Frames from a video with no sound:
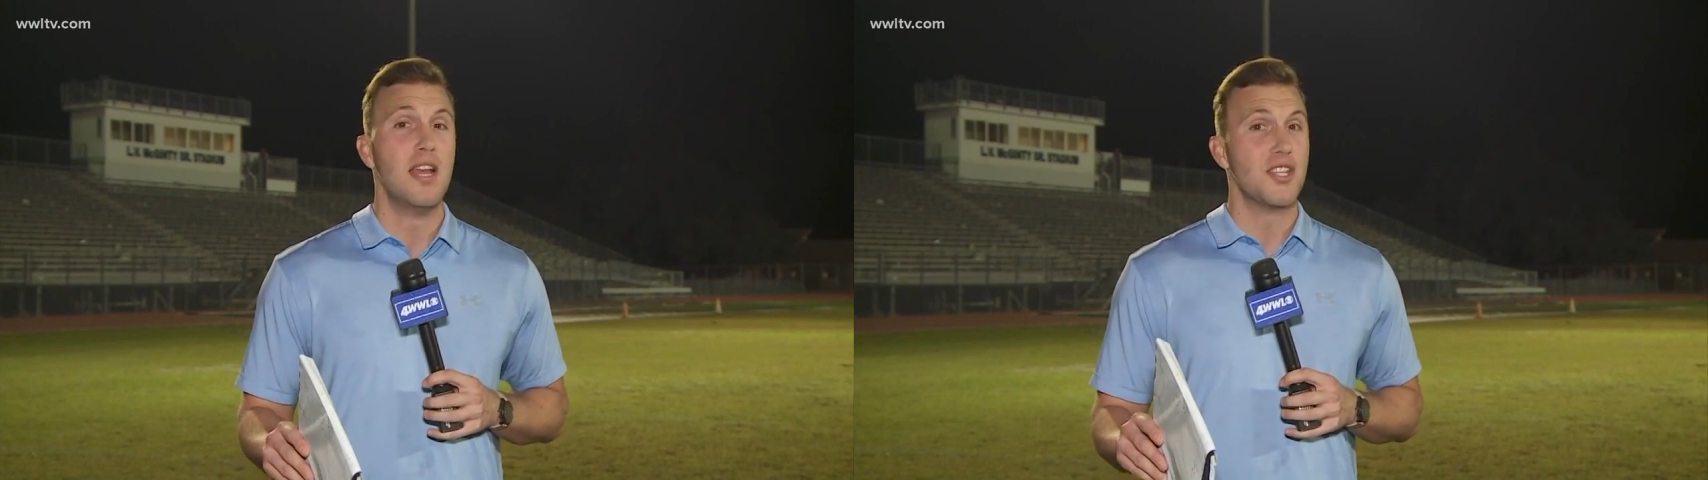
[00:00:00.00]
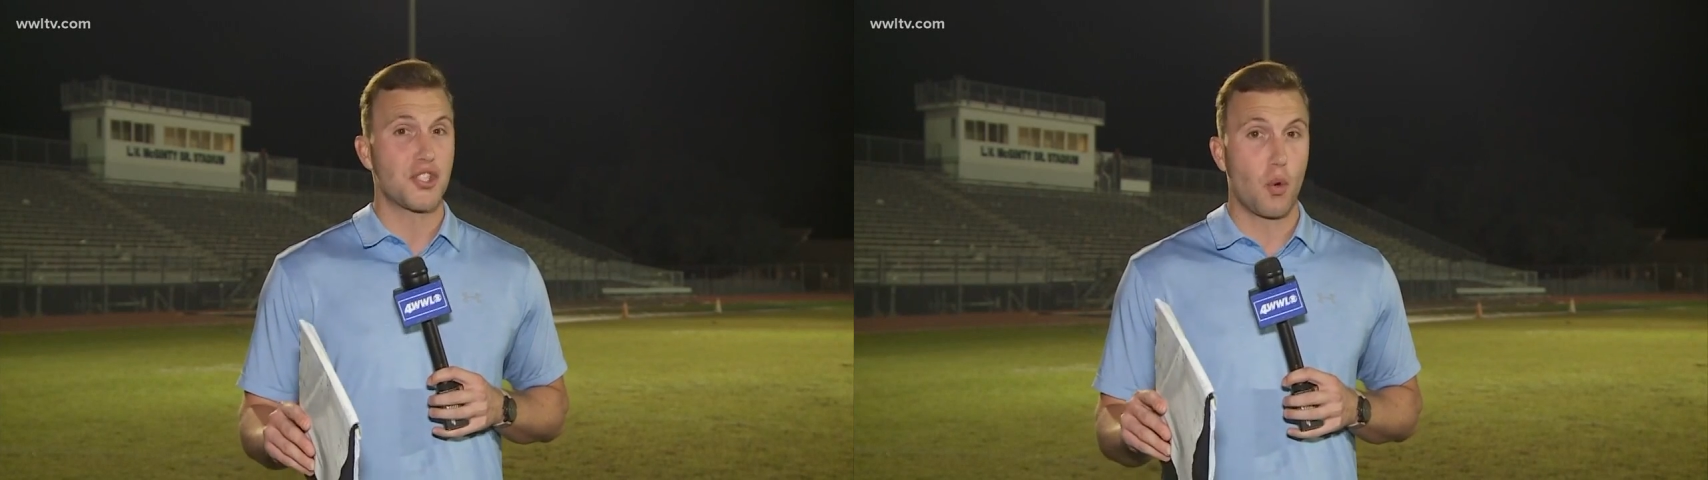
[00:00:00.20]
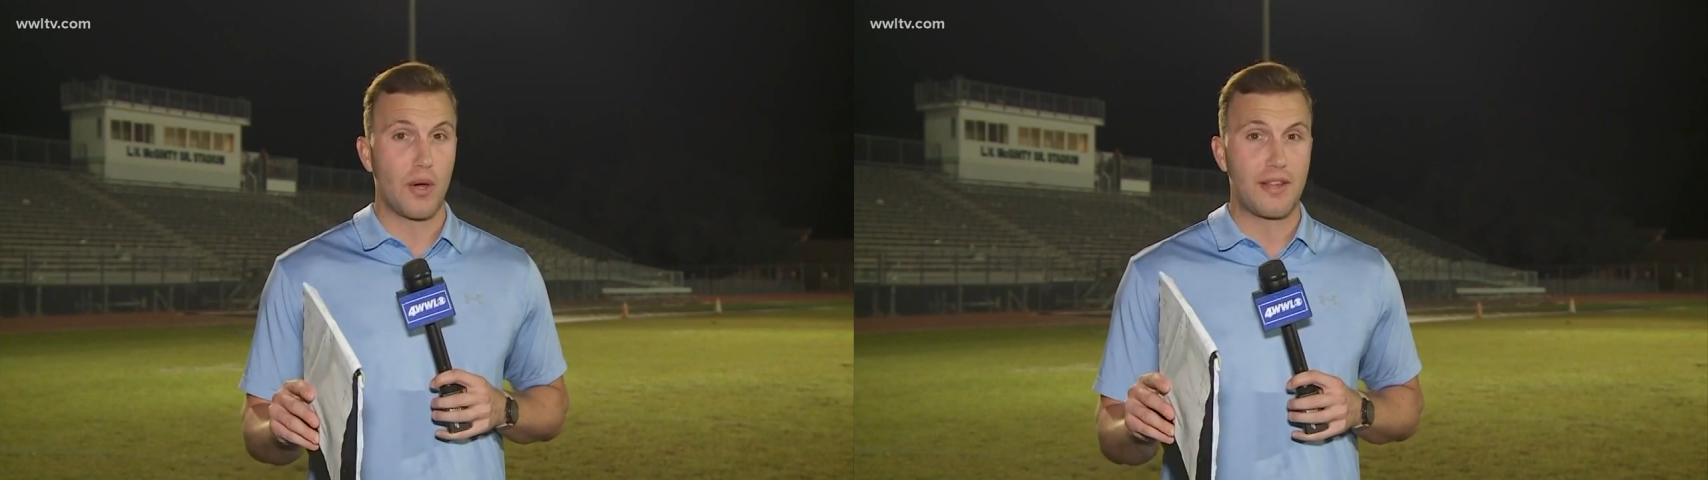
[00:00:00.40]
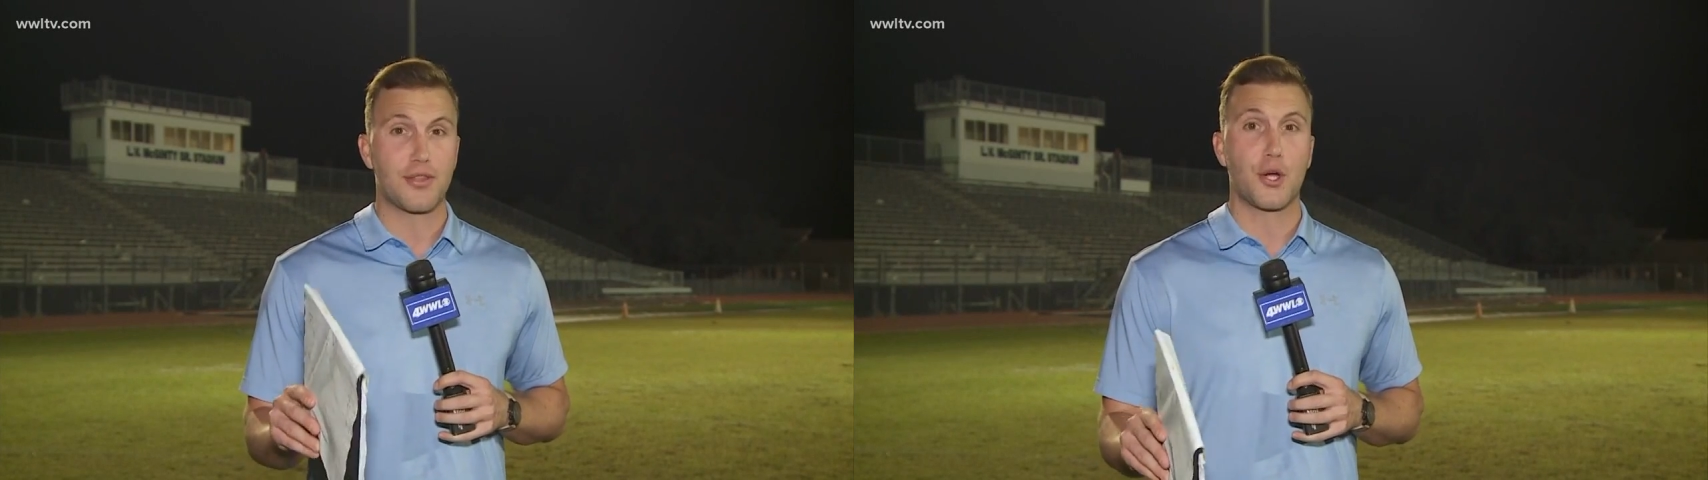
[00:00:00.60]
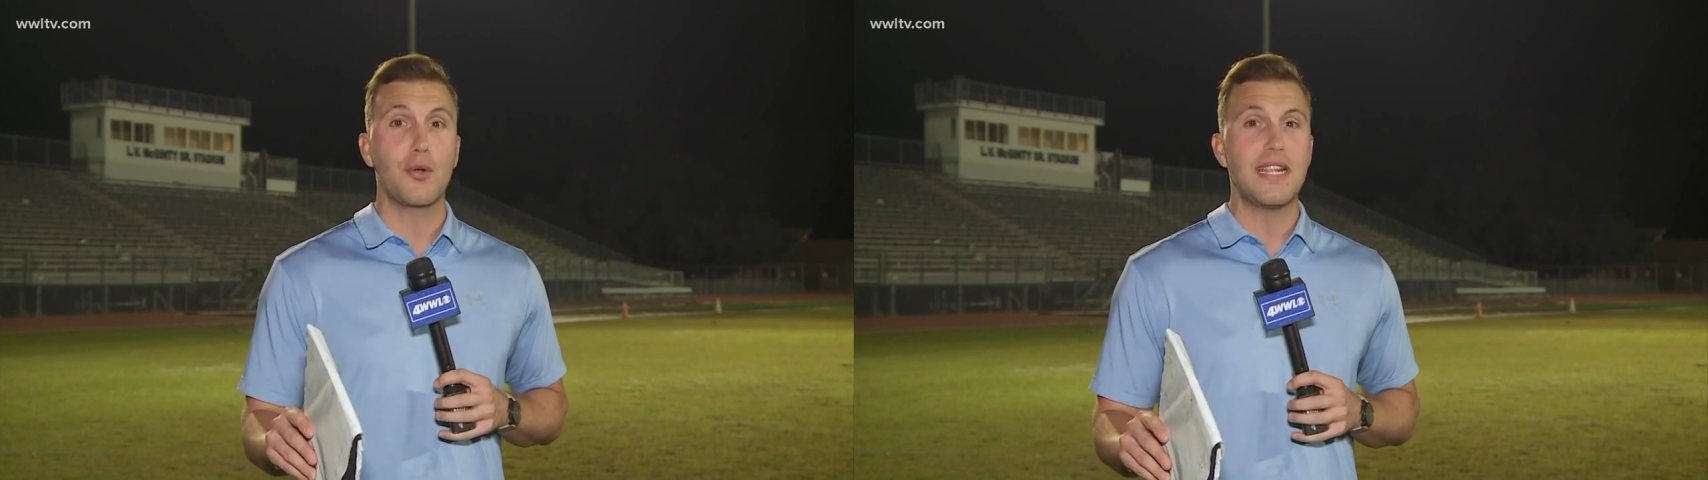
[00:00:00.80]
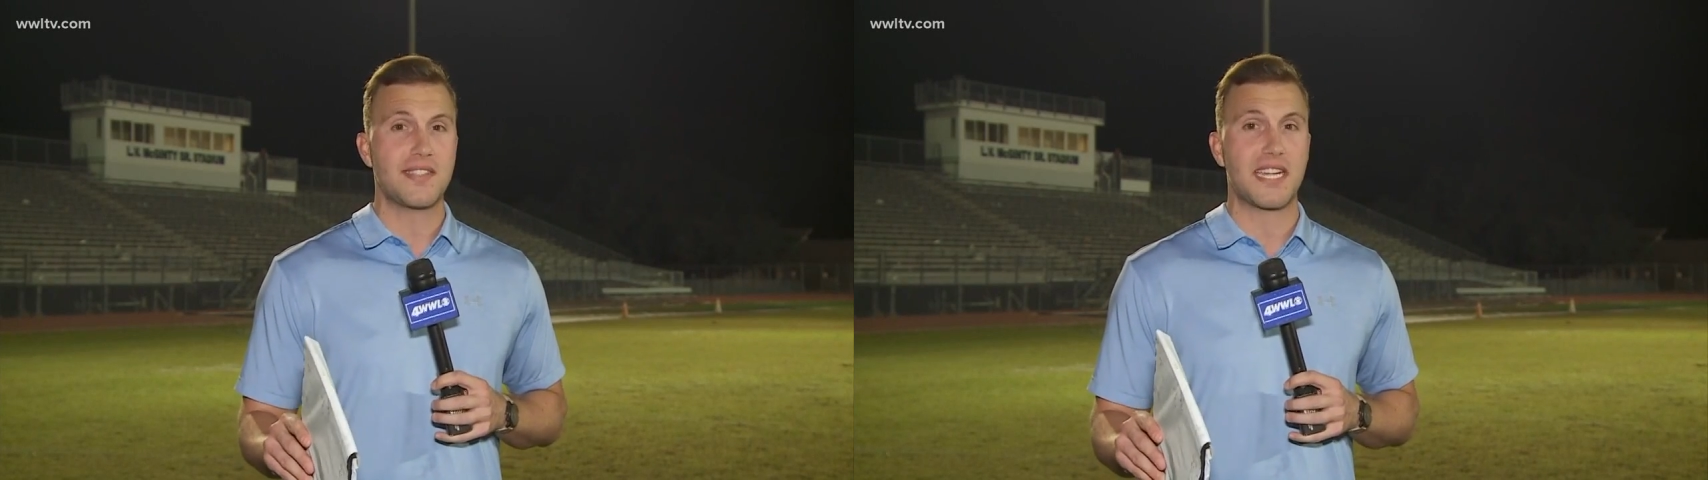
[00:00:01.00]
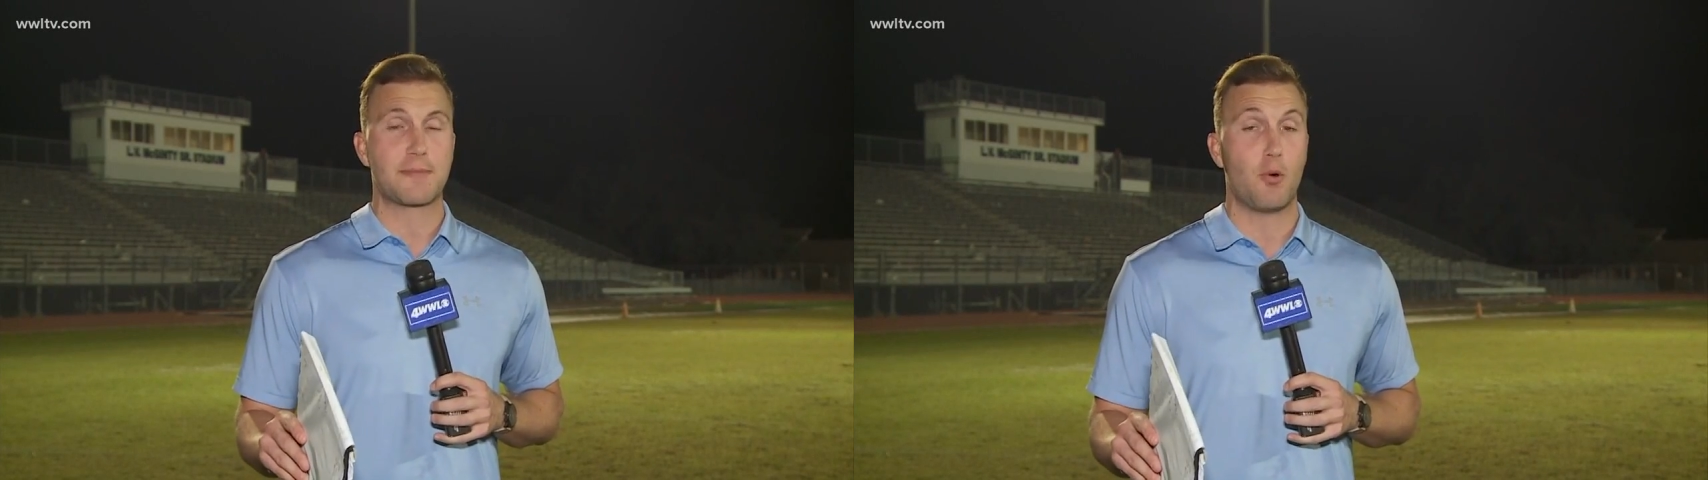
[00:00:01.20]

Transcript: scoring 36